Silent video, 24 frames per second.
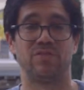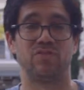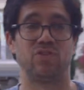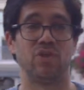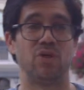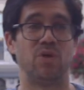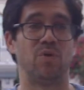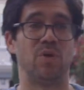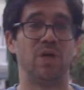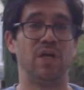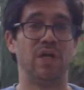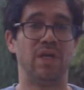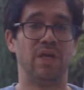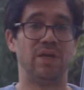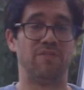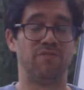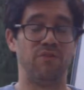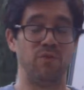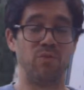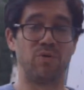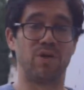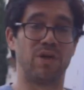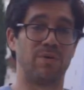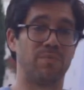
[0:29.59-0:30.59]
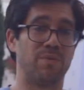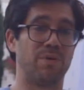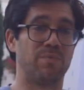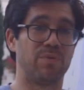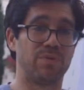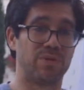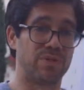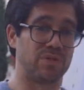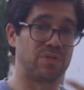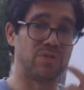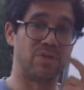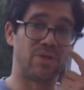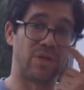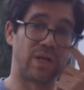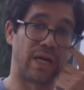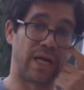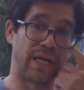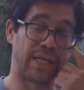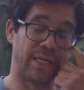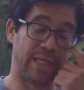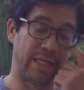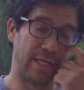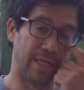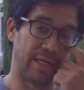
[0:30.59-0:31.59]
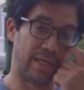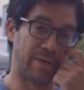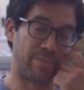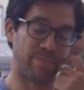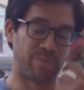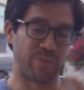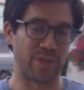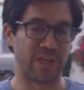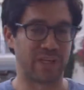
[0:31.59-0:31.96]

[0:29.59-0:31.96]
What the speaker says: So if you come up with this good idea